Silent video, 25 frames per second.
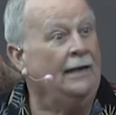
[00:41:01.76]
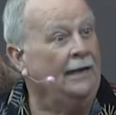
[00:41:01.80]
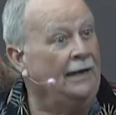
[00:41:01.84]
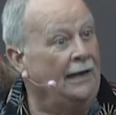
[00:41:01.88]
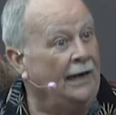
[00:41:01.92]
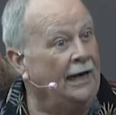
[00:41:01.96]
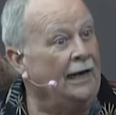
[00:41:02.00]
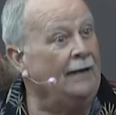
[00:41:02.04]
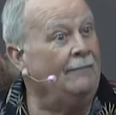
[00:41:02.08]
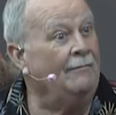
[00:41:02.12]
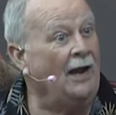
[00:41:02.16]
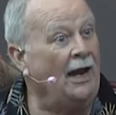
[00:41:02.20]

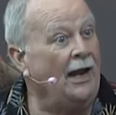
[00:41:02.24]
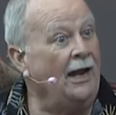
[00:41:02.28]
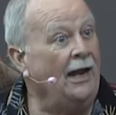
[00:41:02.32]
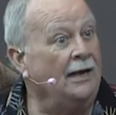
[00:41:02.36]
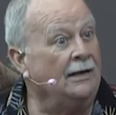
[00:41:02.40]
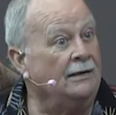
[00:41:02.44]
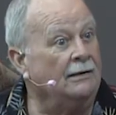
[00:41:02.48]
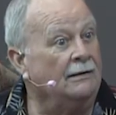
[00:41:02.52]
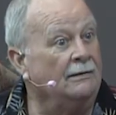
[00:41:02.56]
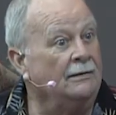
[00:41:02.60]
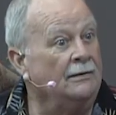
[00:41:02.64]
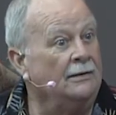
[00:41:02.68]

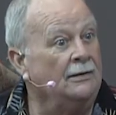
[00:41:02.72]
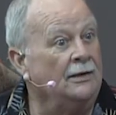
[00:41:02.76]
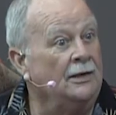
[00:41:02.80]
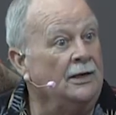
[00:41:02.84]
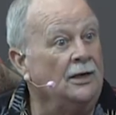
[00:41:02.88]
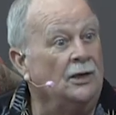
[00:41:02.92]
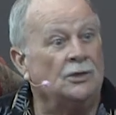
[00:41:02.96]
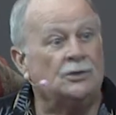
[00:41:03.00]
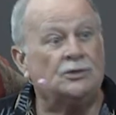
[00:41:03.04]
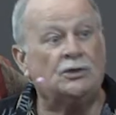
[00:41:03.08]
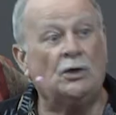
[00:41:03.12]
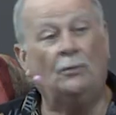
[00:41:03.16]
Amen.
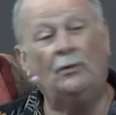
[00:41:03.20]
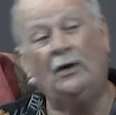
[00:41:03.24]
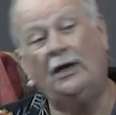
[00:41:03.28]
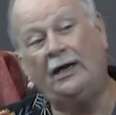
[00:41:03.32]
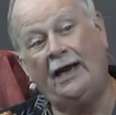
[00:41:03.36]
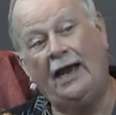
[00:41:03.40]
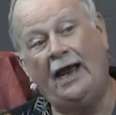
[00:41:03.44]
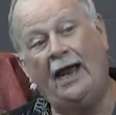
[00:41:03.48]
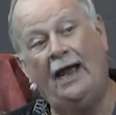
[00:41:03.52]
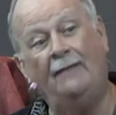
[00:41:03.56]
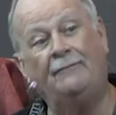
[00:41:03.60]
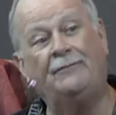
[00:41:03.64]
So, what
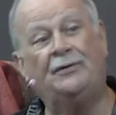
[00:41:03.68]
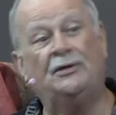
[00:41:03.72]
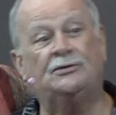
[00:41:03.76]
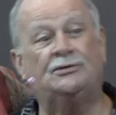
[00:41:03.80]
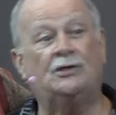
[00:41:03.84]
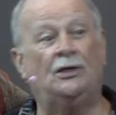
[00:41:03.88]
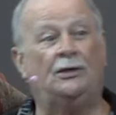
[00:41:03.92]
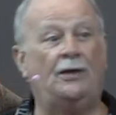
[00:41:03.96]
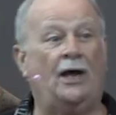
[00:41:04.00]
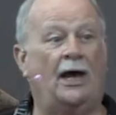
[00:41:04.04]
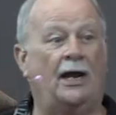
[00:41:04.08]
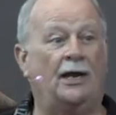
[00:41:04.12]
happens
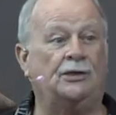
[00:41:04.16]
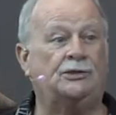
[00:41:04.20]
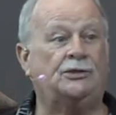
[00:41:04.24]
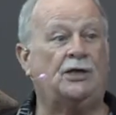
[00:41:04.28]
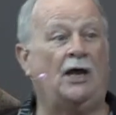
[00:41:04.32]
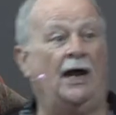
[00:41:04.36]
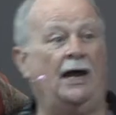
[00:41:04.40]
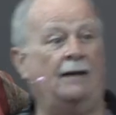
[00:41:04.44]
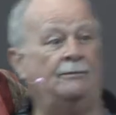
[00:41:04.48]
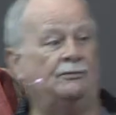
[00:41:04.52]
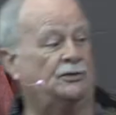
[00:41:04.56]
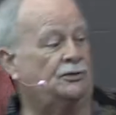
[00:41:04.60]
a lot of
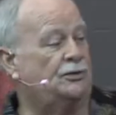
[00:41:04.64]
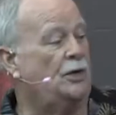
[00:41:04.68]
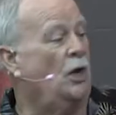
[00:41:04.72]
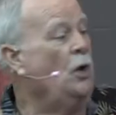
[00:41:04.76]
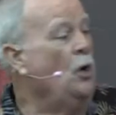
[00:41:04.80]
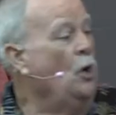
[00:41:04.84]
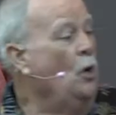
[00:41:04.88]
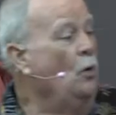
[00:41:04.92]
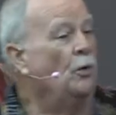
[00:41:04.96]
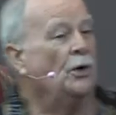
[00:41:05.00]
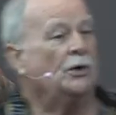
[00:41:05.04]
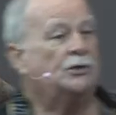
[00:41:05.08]
times is
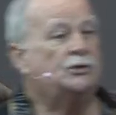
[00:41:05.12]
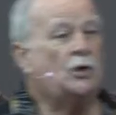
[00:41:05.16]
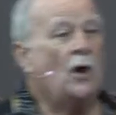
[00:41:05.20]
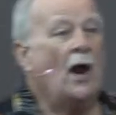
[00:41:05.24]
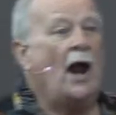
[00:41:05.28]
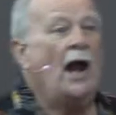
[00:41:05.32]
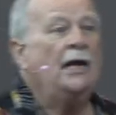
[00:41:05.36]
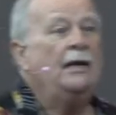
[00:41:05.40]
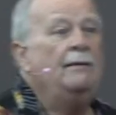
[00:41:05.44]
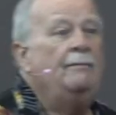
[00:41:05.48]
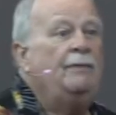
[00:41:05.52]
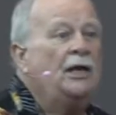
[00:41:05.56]
we're
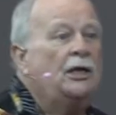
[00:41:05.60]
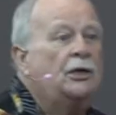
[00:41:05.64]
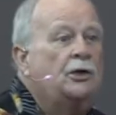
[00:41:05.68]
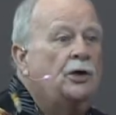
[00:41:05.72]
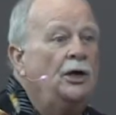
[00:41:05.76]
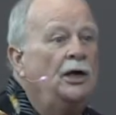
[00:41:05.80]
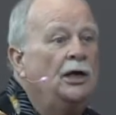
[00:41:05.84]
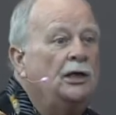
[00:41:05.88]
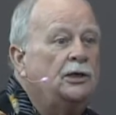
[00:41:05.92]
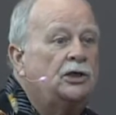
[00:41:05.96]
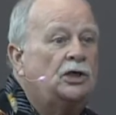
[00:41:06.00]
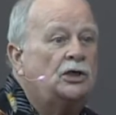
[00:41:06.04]
trying to be
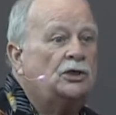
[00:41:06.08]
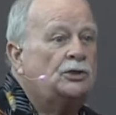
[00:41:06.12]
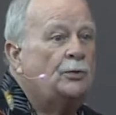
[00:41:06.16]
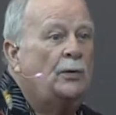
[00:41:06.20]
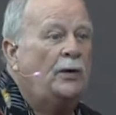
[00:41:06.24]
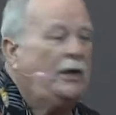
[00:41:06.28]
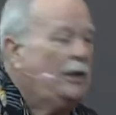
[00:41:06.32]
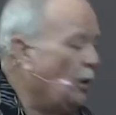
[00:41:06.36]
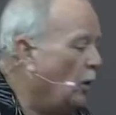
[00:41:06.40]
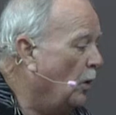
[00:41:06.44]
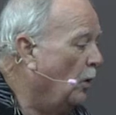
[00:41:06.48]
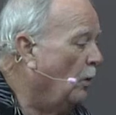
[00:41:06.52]
good because
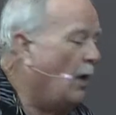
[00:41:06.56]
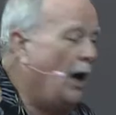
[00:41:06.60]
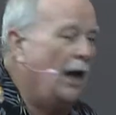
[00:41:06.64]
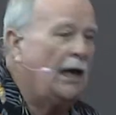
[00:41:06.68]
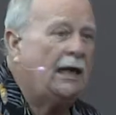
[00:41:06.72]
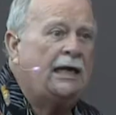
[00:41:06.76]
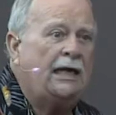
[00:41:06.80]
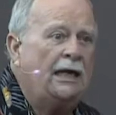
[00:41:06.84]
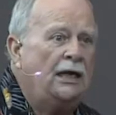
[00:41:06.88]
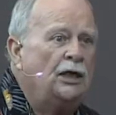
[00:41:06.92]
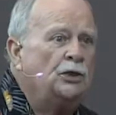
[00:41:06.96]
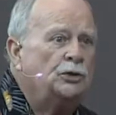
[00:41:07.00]
we don't want
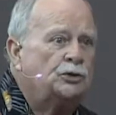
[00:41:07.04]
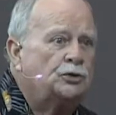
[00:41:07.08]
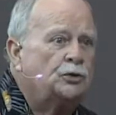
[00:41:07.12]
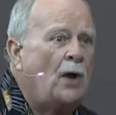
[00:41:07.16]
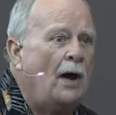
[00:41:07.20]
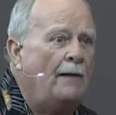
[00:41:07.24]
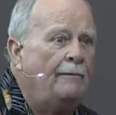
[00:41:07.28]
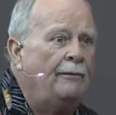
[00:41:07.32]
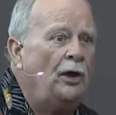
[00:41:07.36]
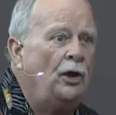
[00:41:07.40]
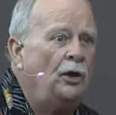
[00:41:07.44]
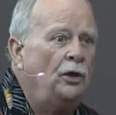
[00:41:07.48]
to get in
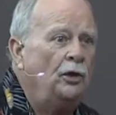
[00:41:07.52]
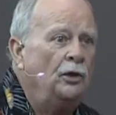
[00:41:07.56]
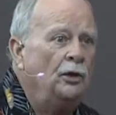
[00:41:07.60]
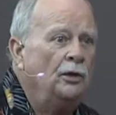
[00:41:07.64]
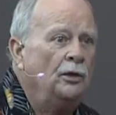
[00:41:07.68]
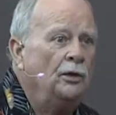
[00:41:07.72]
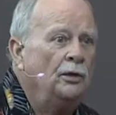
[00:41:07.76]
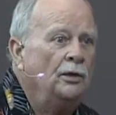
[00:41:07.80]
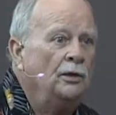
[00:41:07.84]
trouble.